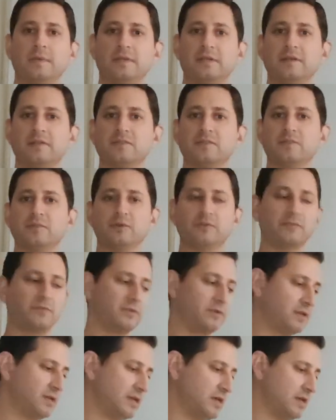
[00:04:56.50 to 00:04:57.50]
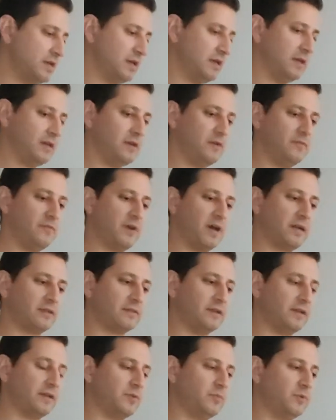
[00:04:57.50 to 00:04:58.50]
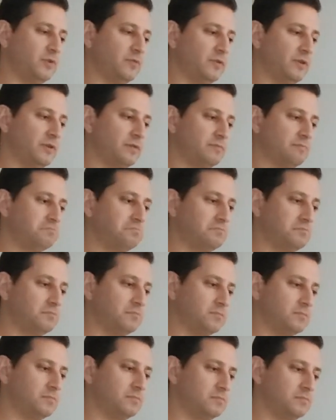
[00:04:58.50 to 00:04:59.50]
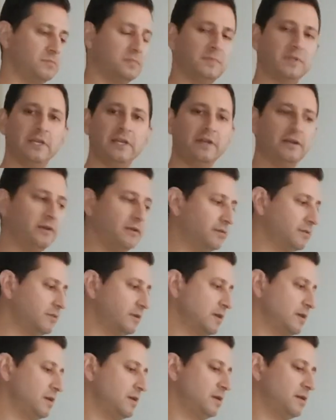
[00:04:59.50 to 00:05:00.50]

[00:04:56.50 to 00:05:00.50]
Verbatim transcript: It doesn't move. And in fact, I can move it there,